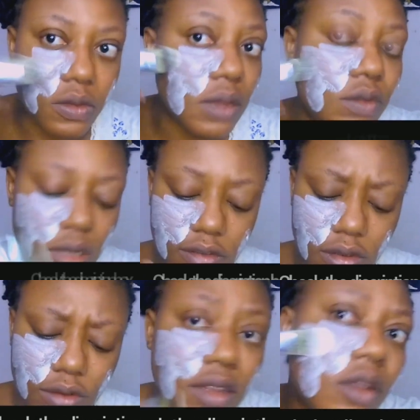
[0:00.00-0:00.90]
I
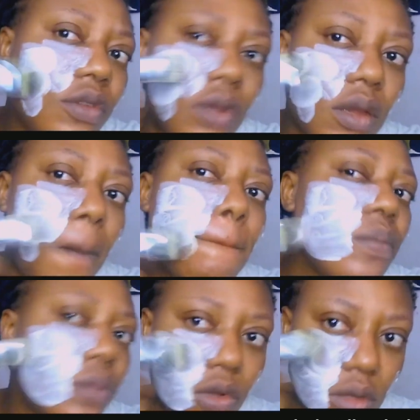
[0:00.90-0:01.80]
like to go over my
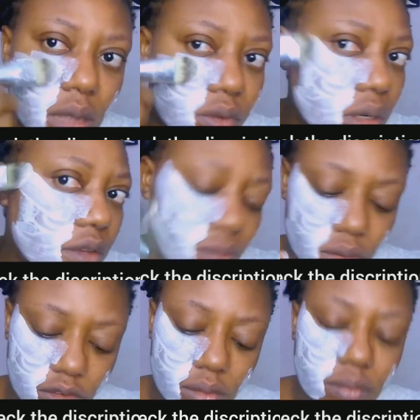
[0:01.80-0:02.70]
brows because
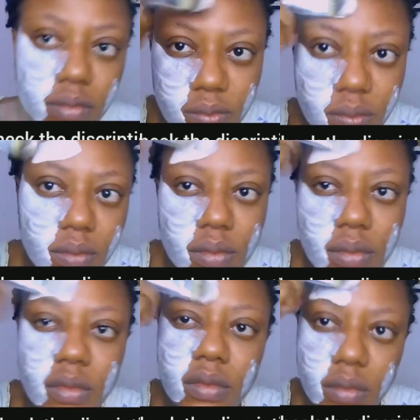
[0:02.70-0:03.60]
sometimes I do have acne on my